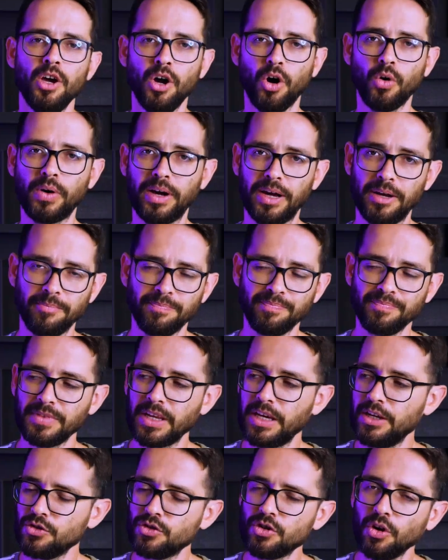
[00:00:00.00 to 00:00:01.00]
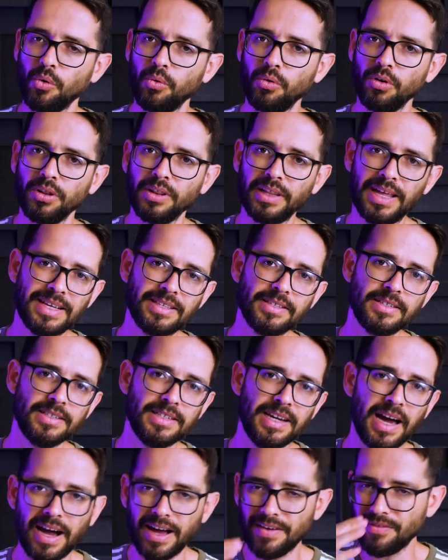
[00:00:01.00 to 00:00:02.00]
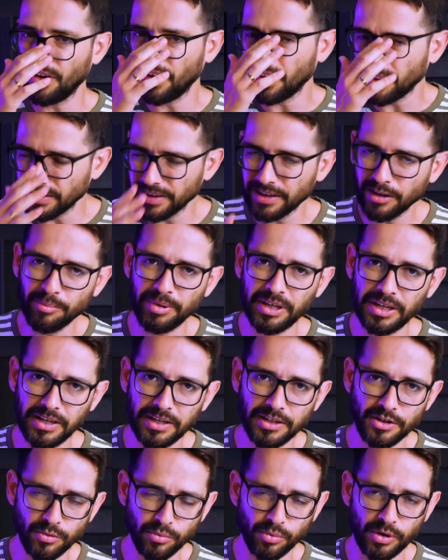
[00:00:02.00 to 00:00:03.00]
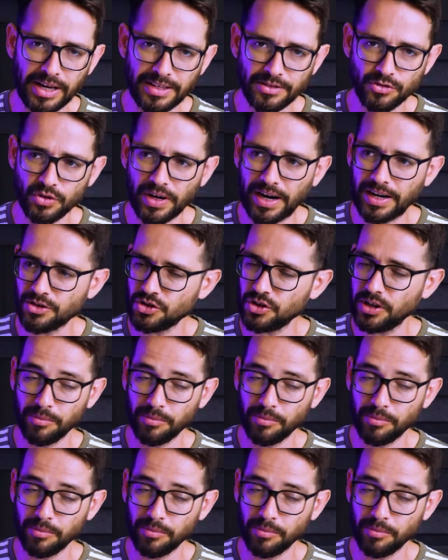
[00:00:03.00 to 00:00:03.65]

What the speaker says: Okay, so let's dive a little bit into brand strategy.